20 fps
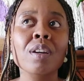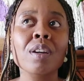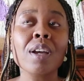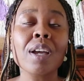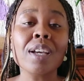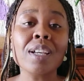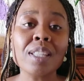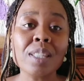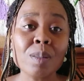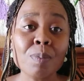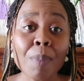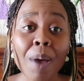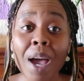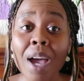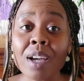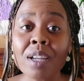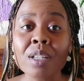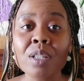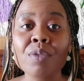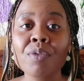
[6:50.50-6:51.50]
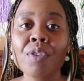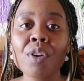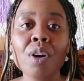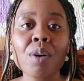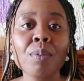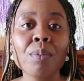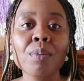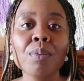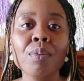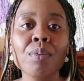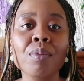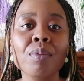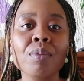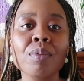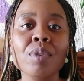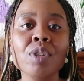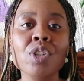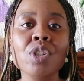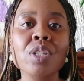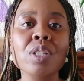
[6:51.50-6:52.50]
expand from.
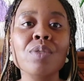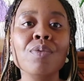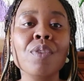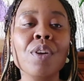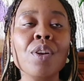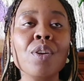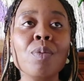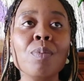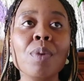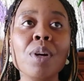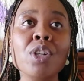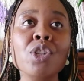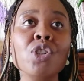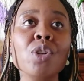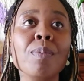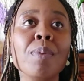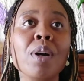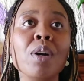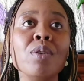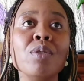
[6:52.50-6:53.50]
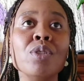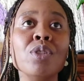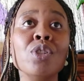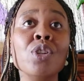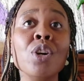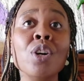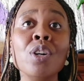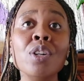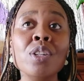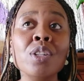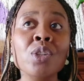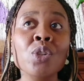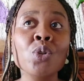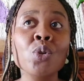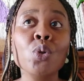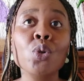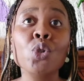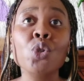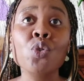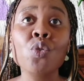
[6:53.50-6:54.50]
She's very much about turning
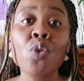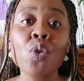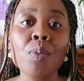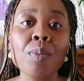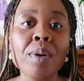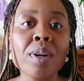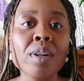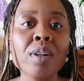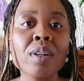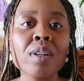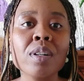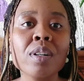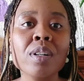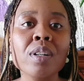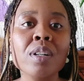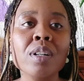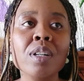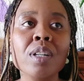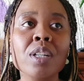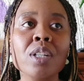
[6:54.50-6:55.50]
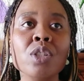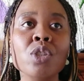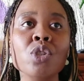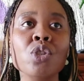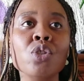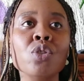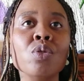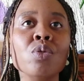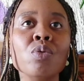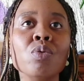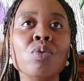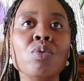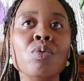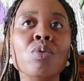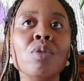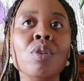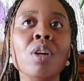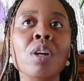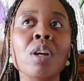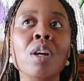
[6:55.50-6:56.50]
your trauma
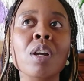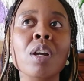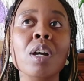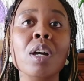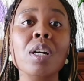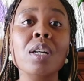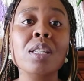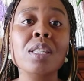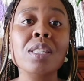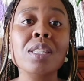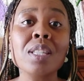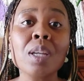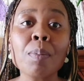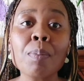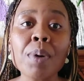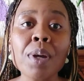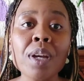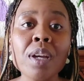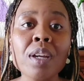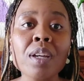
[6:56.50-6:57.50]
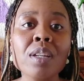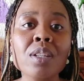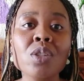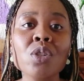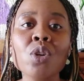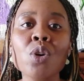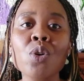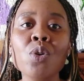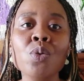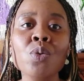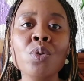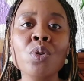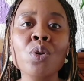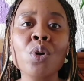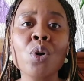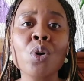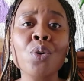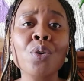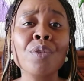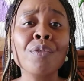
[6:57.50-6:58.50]
into a stepping stone
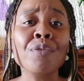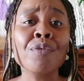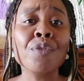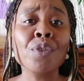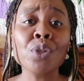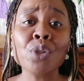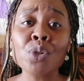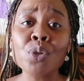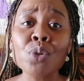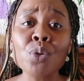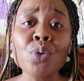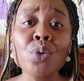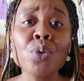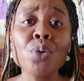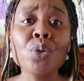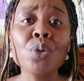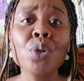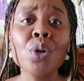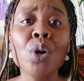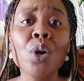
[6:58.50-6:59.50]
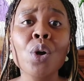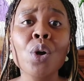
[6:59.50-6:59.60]
or a footstool